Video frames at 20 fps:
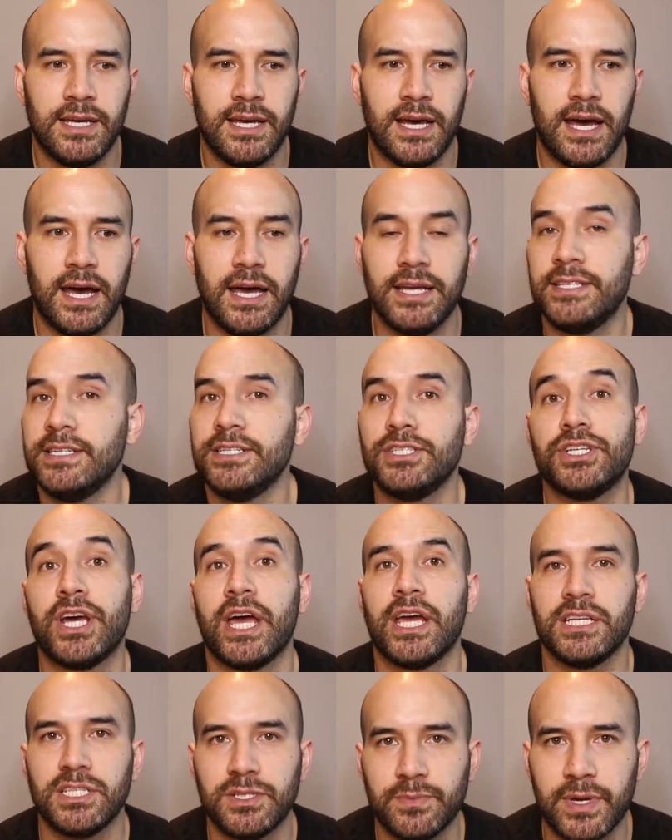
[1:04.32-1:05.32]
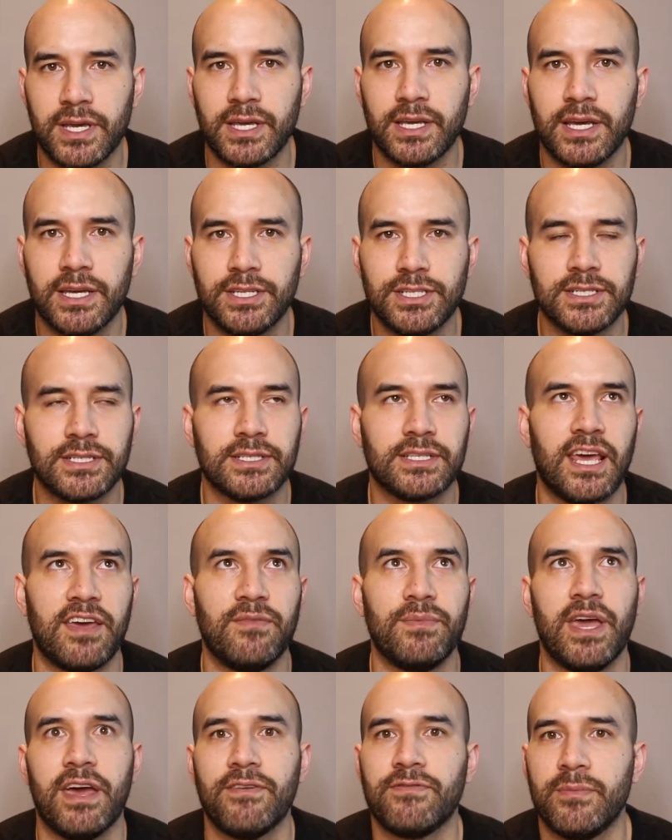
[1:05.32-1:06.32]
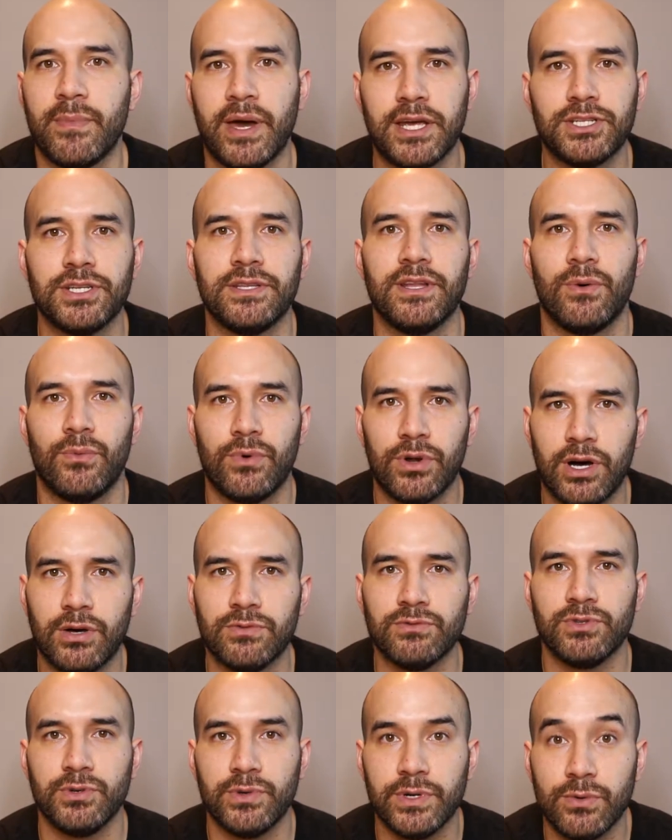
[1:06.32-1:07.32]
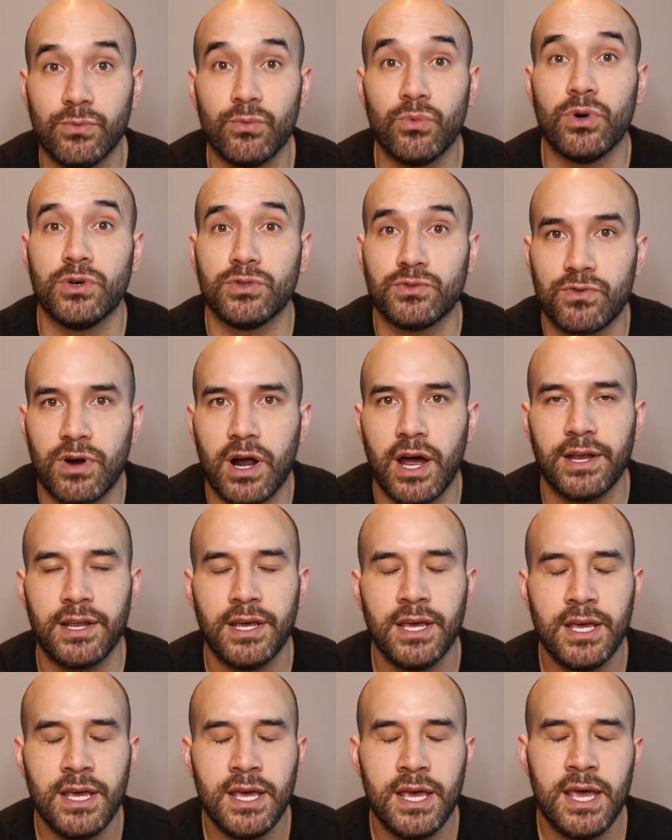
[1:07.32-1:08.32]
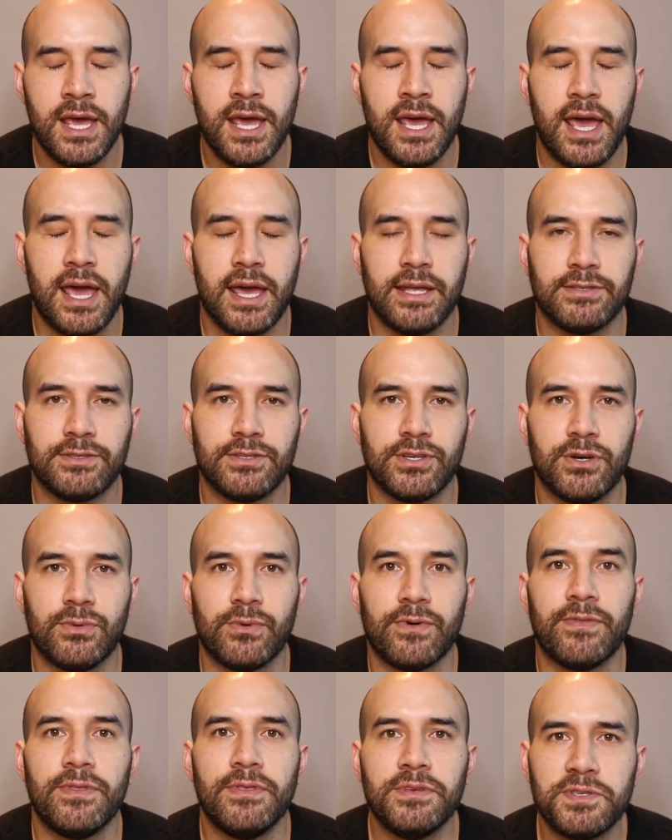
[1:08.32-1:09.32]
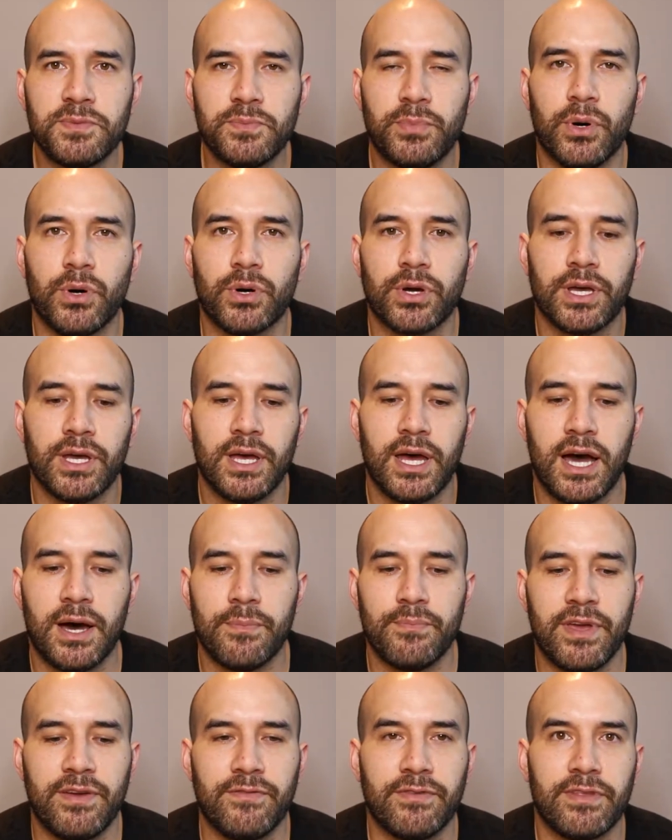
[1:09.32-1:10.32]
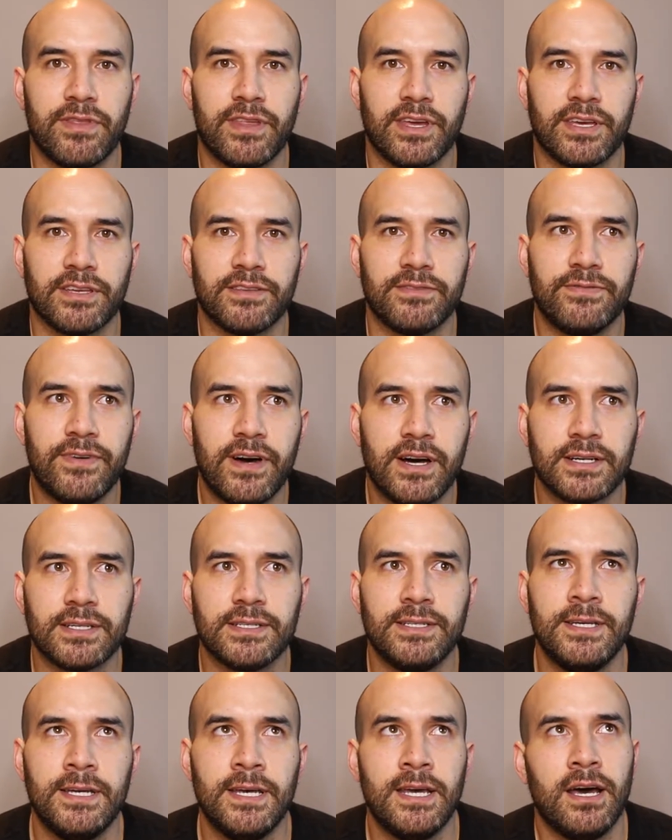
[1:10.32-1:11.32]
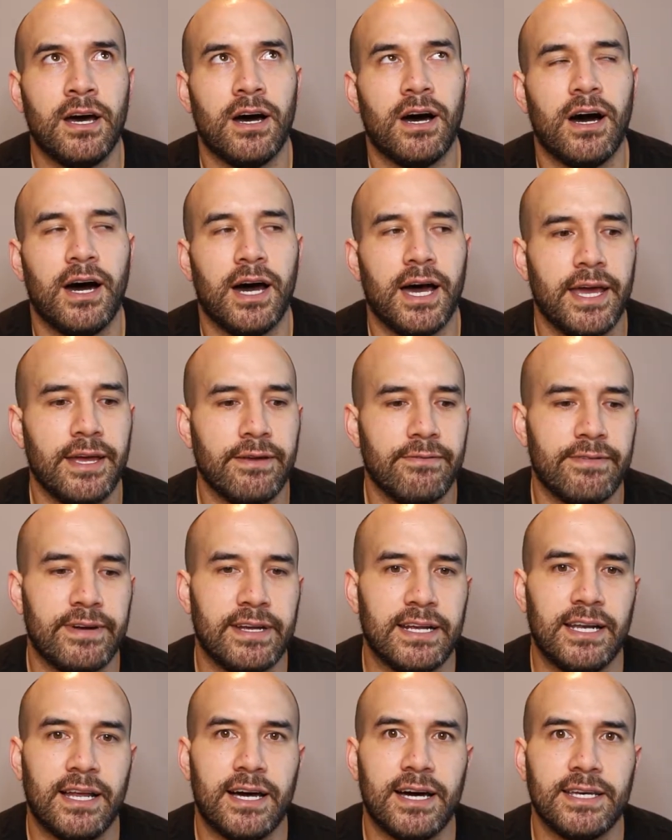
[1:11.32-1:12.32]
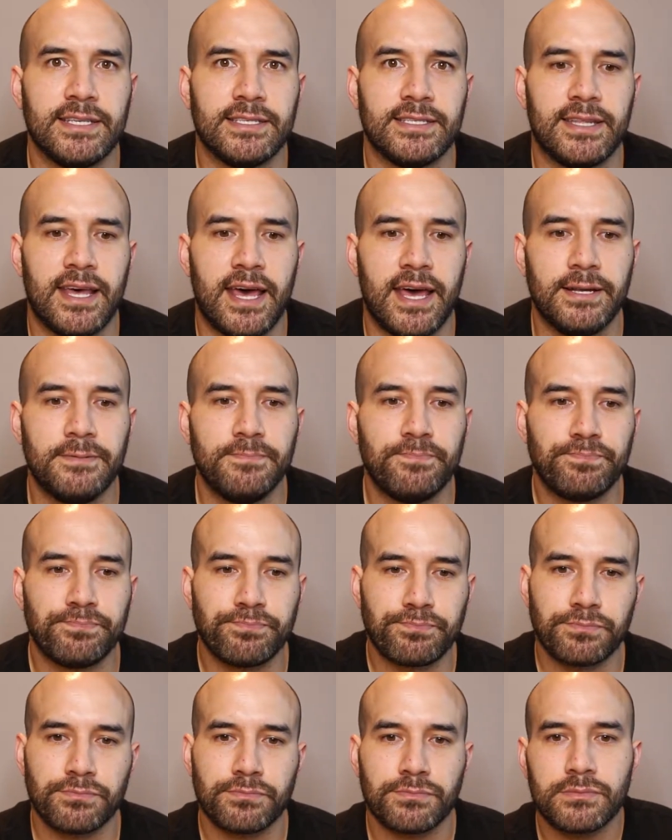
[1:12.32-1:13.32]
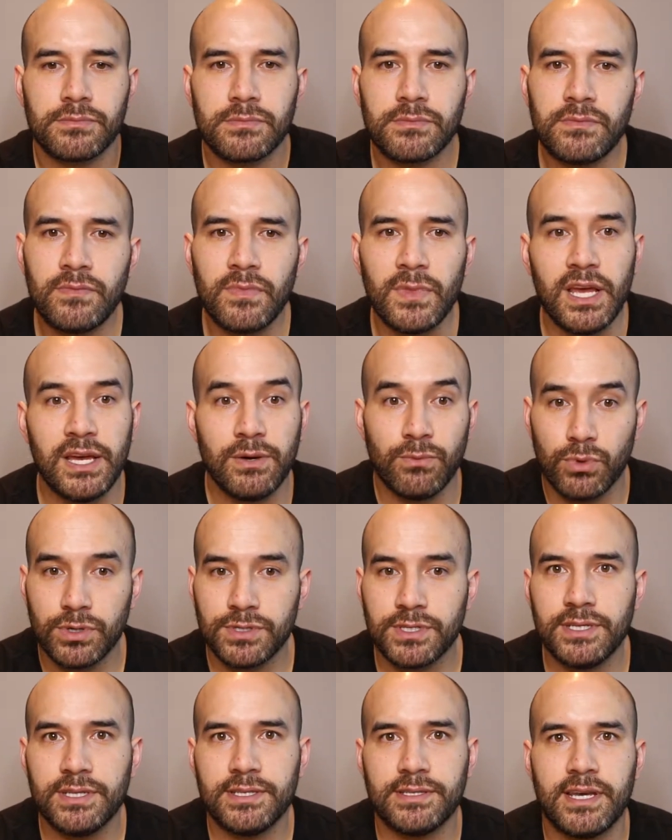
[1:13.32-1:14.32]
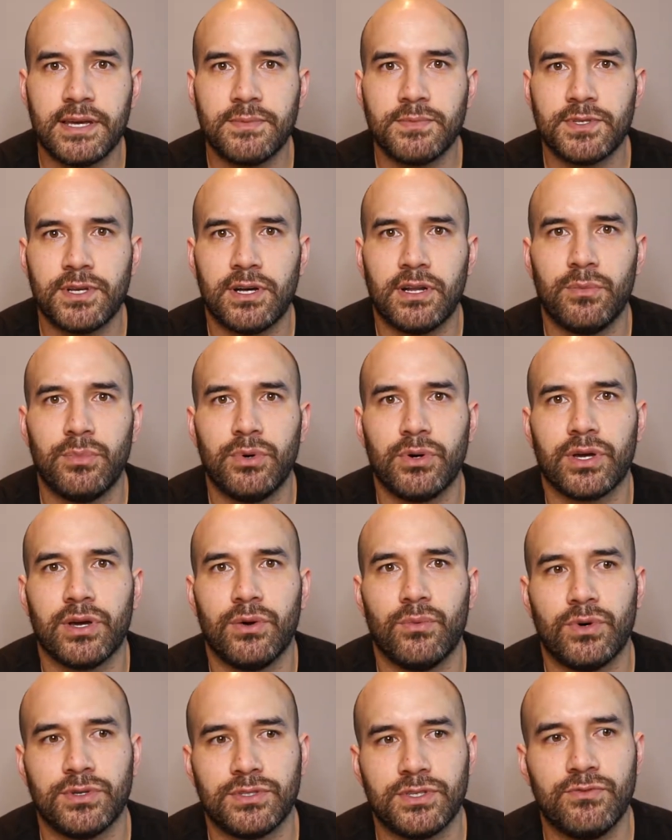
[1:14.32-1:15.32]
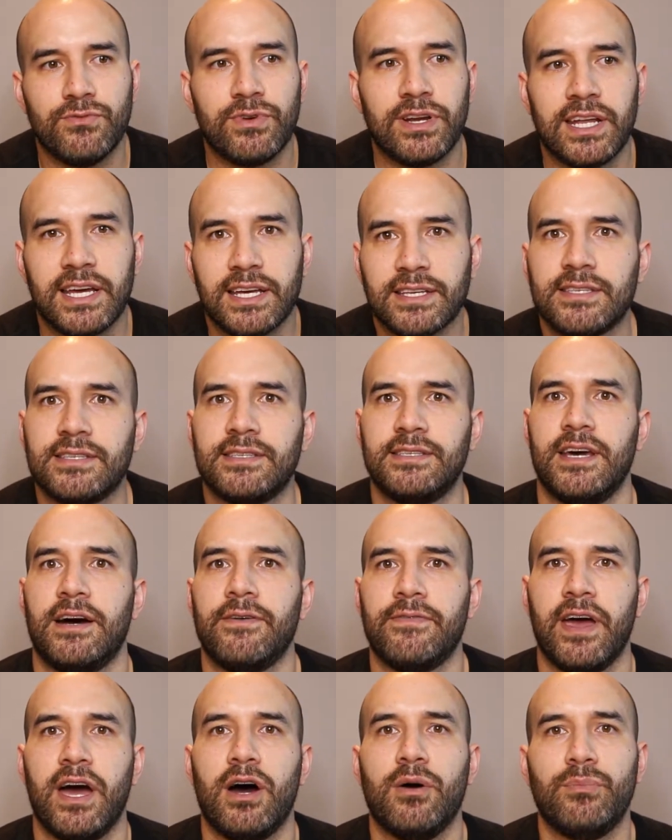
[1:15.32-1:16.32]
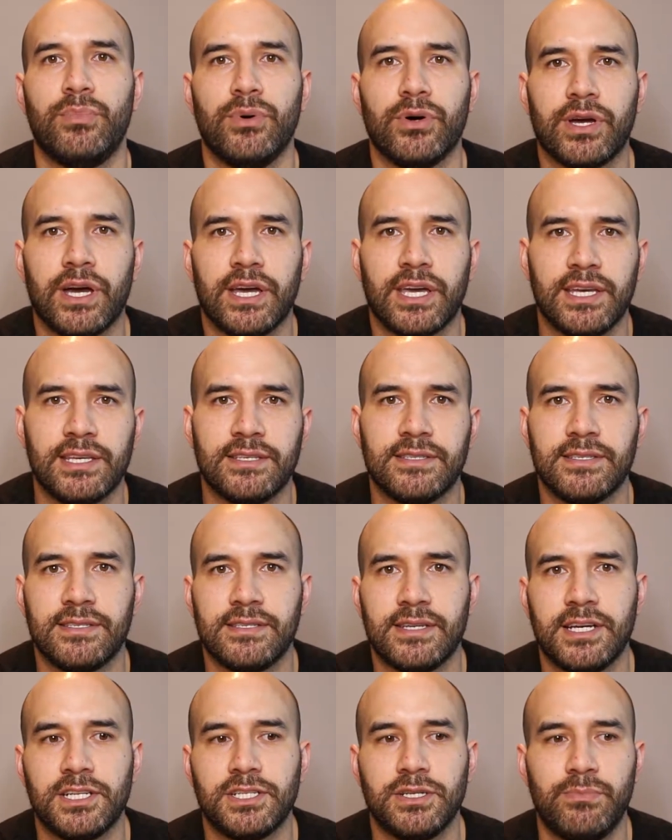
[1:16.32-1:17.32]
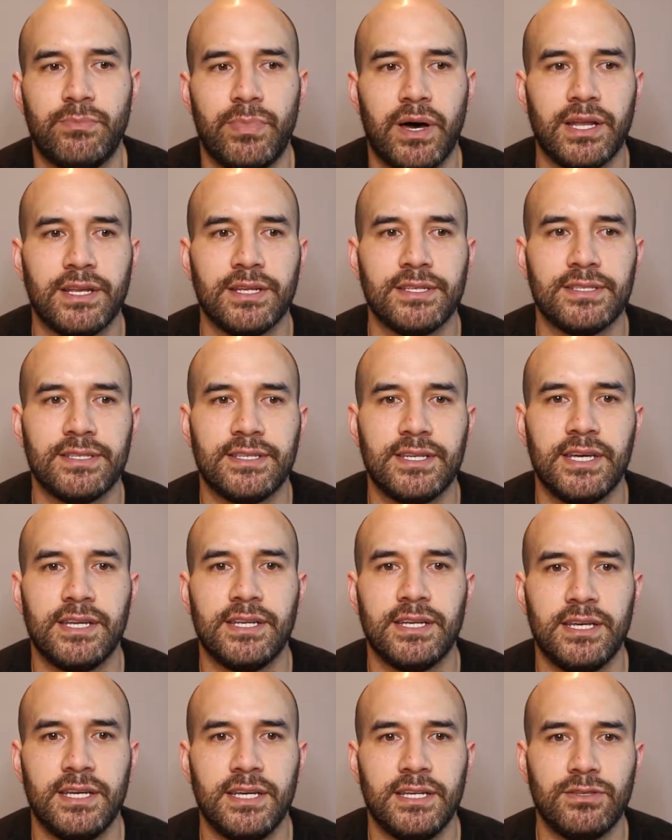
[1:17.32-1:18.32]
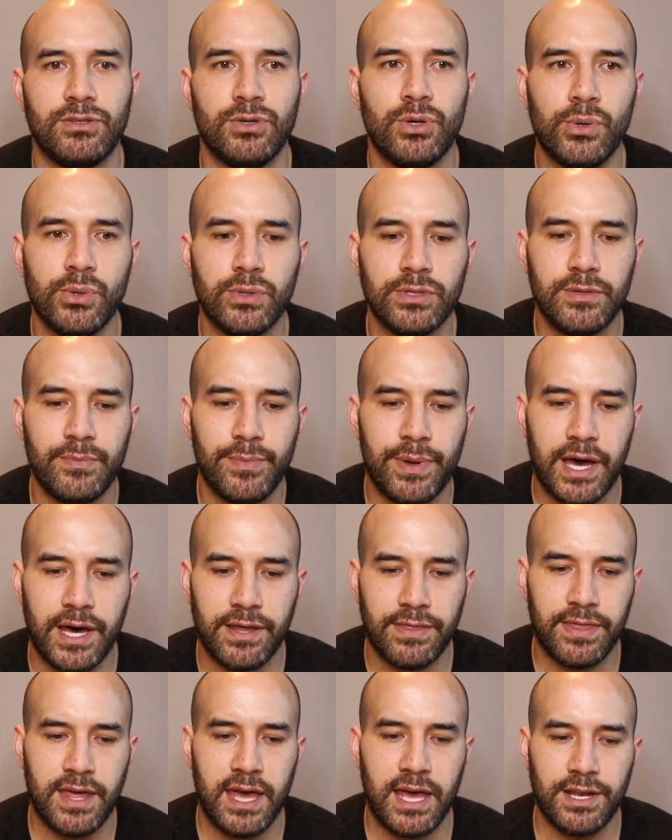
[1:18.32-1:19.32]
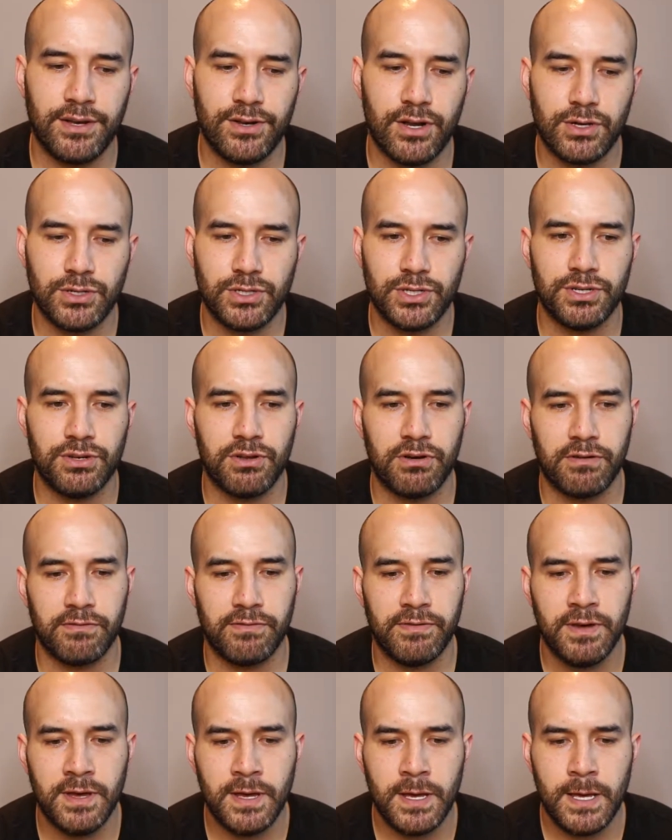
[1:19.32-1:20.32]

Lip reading: it didn't change me. It just gave me affirmation that what I was doing was right. And so with this book, Everything is Fucked, I realized that it wasn't the same style of book. It wasn't really a self-help book, I guess, as such, but instead it talked about that notion of